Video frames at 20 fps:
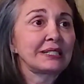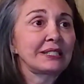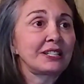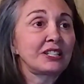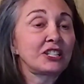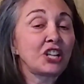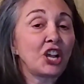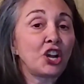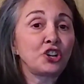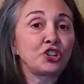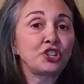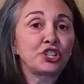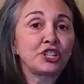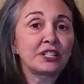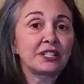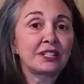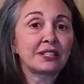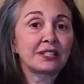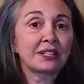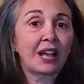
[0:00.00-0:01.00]

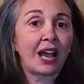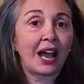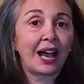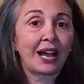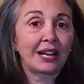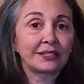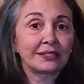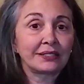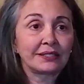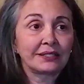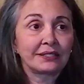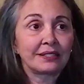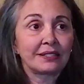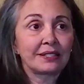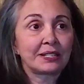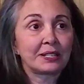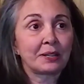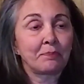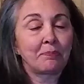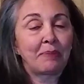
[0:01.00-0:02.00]
Sergeant Scott
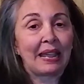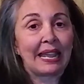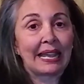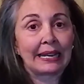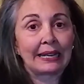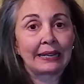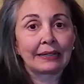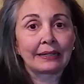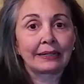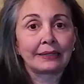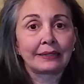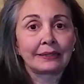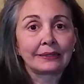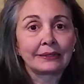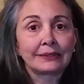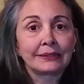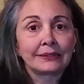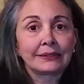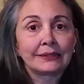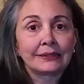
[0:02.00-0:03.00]
Sepanek,
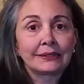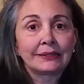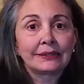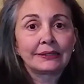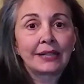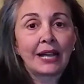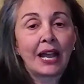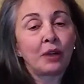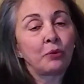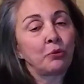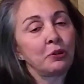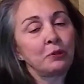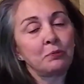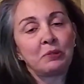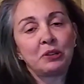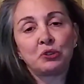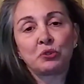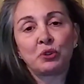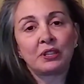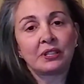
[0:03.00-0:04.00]
I wouldn't
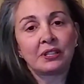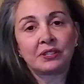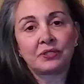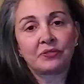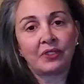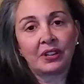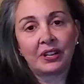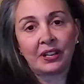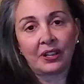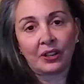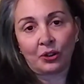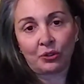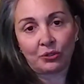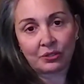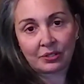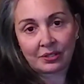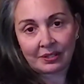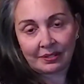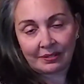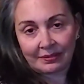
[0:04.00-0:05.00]
be doing these
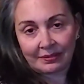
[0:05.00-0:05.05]
videos.